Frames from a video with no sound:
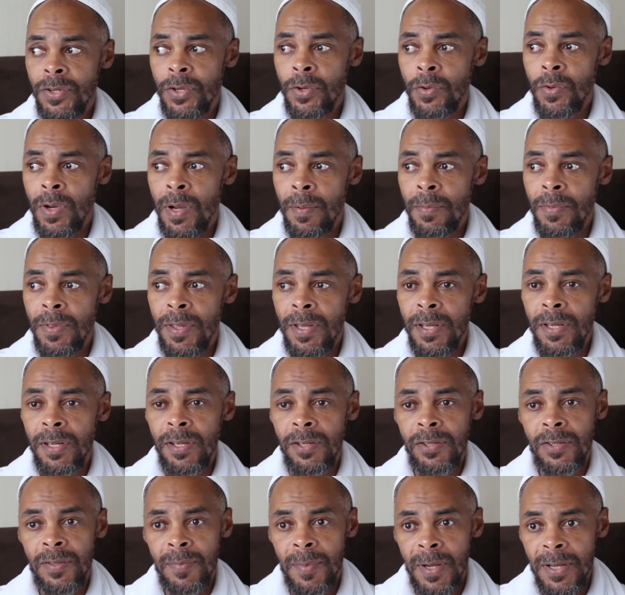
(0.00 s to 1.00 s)
So I'm
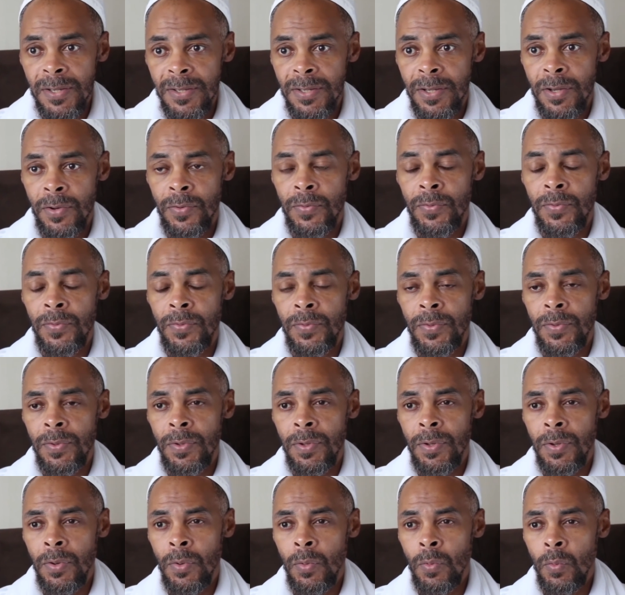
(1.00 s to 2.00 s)
thinking to myself,
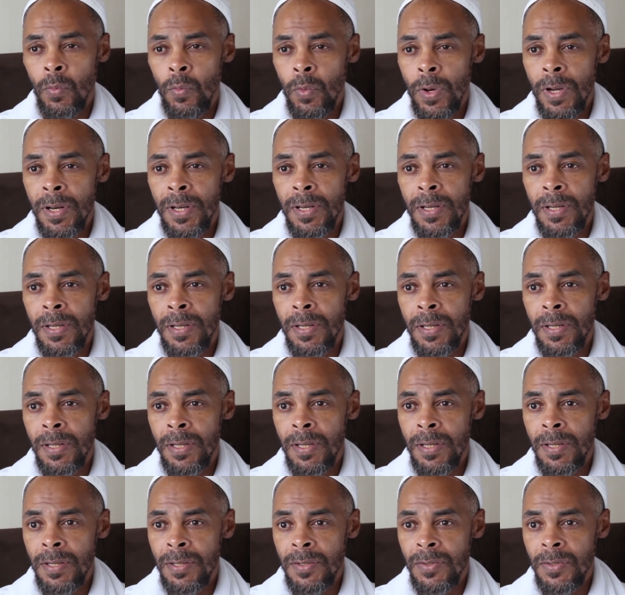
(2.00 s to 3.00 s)
what
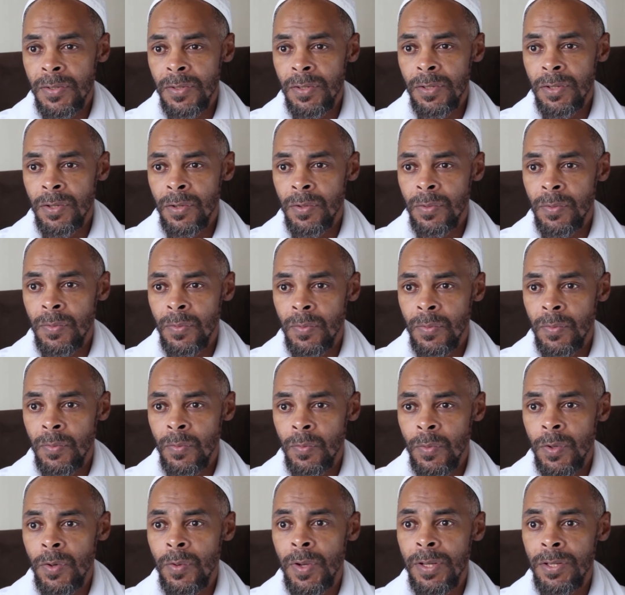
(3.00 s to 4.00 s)
do
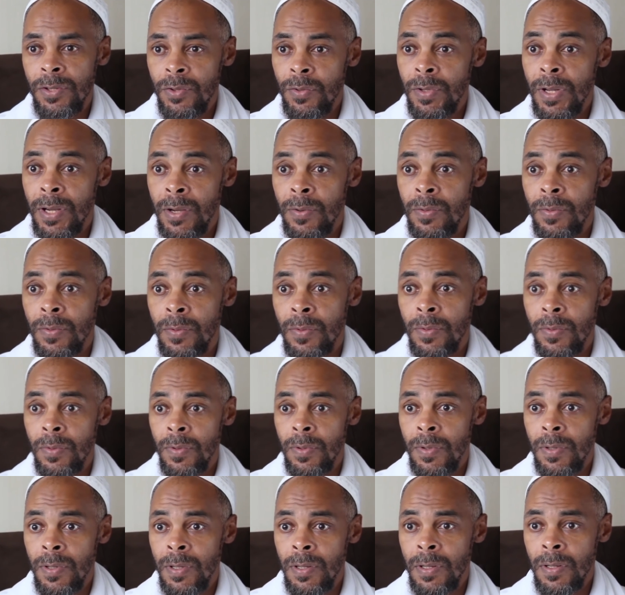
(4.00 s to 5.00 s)
I do now?
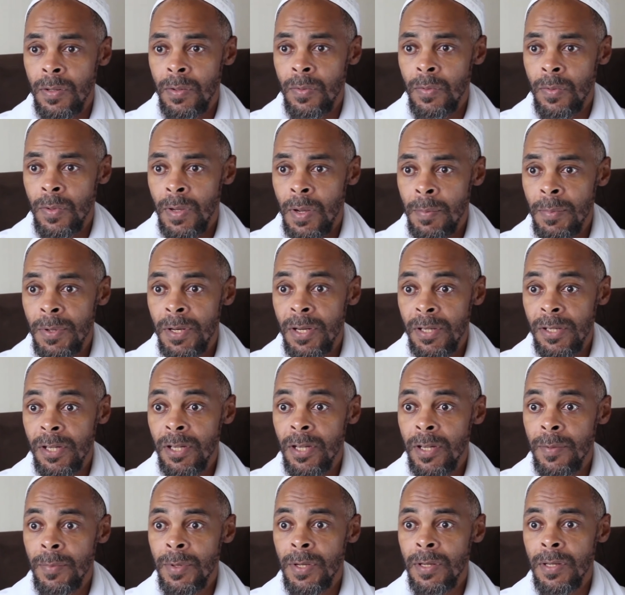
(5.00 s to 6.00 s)
I'm in a
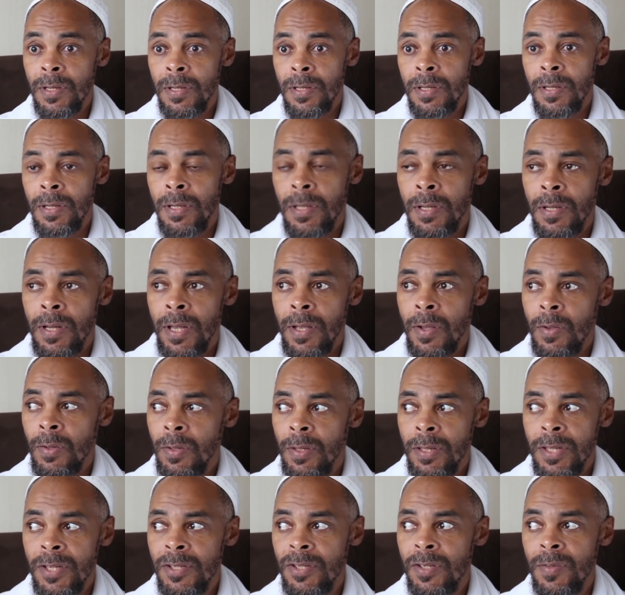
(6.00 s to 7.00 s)
dilemma. And like,
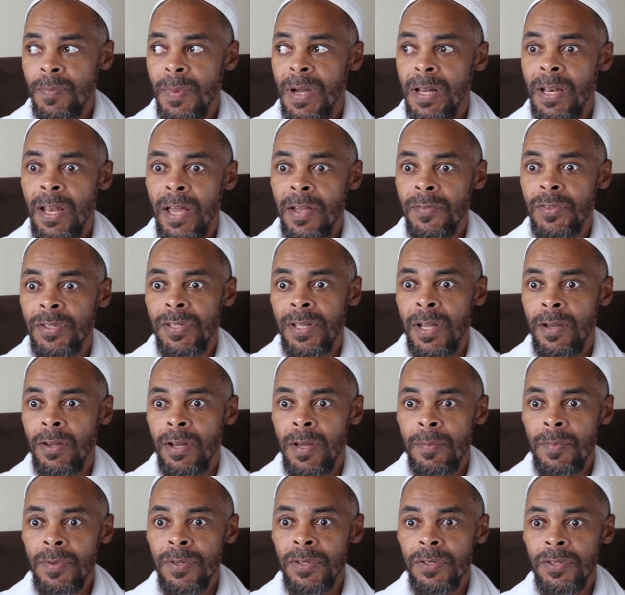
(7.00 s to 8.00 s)
this is my lifestyle.
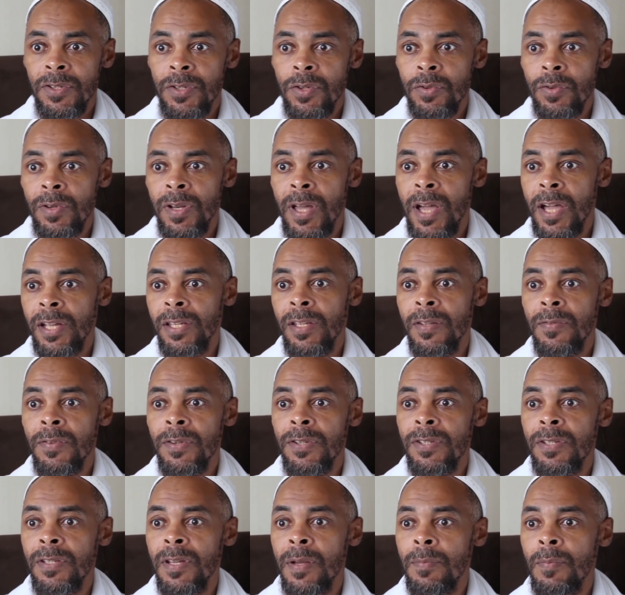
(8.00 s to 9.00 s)
I'm a student
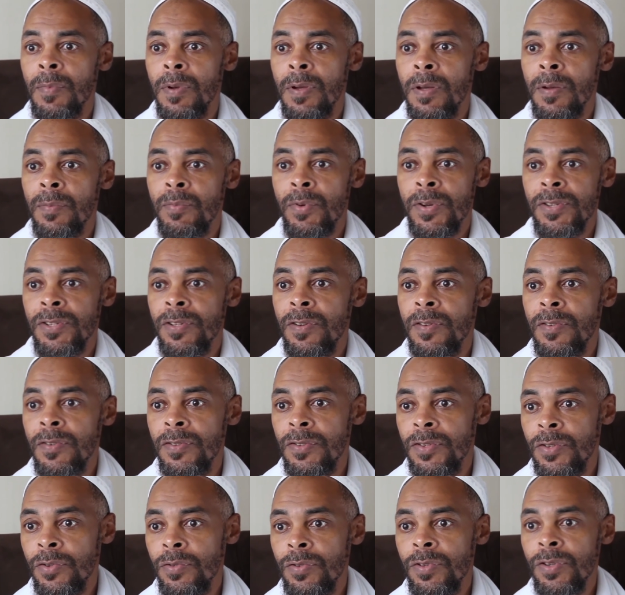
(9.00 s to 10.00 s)
activist. I'm a president of the
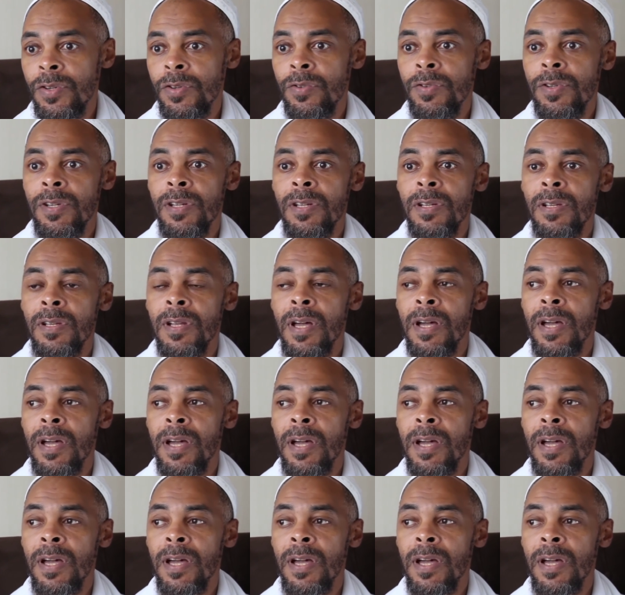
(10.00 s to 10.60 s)
student union.